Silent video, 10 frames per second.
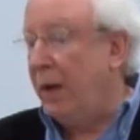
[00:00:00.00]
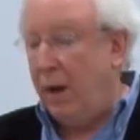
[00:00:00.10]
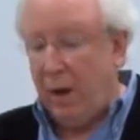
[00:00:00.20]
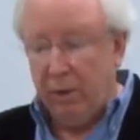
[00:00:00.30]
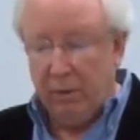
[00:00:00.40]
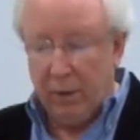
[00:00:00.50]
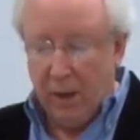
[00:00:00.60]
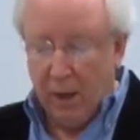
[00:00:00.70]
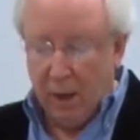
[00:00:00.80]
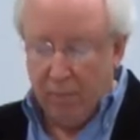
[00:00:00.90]
And
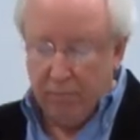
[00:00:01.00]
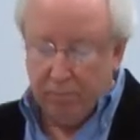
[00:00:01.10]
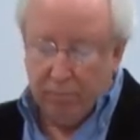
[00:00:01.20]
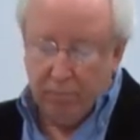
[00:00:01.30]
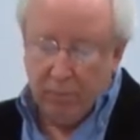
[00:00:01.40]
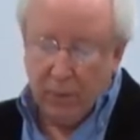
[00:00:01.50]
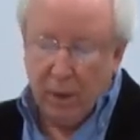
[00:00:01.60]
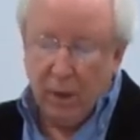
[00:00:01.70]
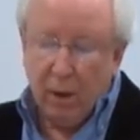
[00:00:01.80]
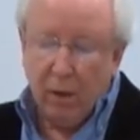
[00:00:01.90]
um,
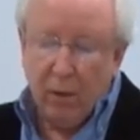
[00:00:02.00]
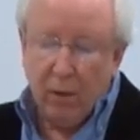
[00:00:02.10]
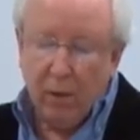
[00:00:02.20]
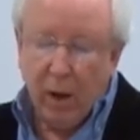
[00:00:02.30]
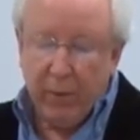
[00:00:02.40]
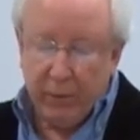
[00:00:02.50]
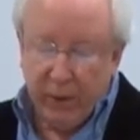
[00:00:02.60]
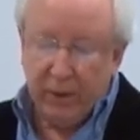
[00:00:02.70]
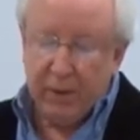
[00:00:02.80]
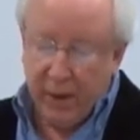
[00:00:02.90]
uh, I'll be
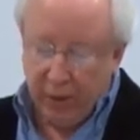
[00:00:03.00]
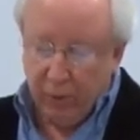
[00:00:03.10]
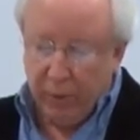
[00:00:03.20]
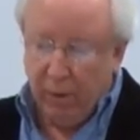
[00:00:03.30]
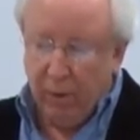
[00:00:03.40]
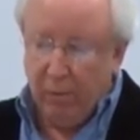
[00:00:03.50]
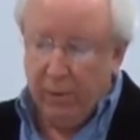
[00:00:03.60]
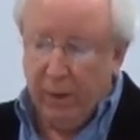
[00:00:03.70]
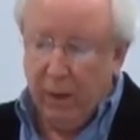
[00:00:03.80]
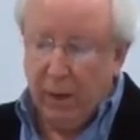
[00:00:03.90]
reading the title
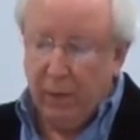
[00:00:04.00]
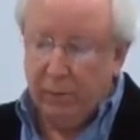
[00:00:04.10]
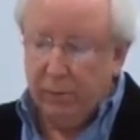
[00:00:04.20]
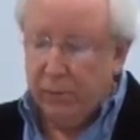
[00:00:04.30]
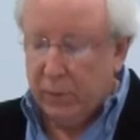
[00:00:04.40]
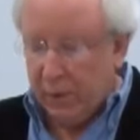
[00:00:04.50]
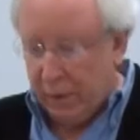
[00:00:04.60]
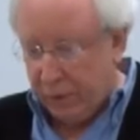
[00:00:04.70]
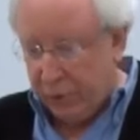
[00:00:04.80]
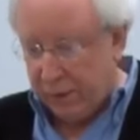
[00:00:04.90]
poem um,
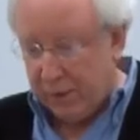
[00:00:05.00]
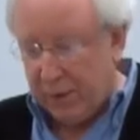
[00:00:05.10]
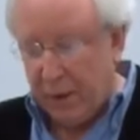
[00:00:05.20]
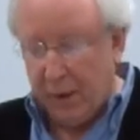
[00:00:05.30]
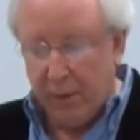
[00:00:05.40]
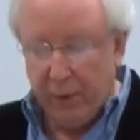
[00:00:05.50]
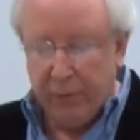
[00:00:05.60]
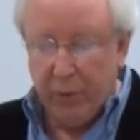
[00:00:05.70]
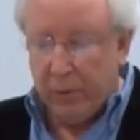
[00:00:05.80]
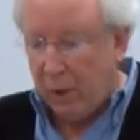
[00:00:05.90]
in just uh, a
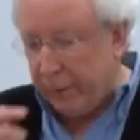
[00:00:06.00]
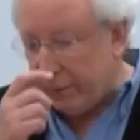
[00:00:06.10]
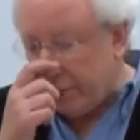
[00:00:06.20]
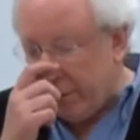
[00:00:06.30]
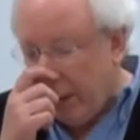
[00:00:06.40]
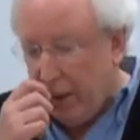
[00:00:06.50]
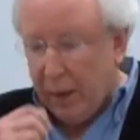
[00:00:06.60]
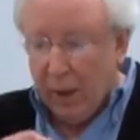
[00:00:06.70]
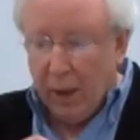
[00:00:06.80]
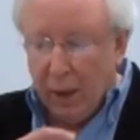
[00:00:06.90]
few moments.
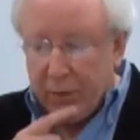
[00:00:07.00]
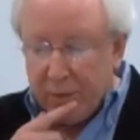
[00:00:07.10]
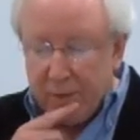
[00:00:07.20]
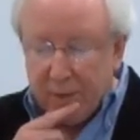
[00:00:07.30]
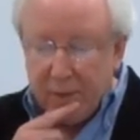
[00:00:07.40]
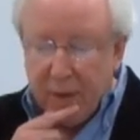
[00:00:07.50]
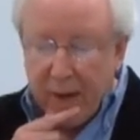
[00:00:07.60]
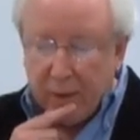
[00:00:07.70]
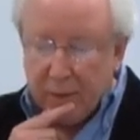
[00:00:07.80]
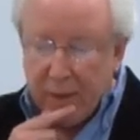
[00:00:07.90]
Uh, this is
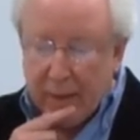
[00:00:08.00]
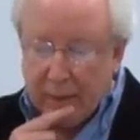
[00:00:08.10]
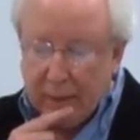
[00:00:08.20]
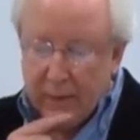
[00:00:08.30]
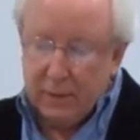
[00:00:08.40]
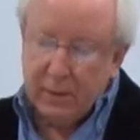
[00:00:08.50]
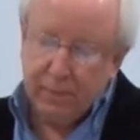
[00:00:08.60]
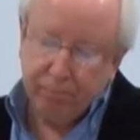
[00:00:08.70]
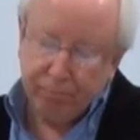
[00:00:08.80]
entitled Daylilies.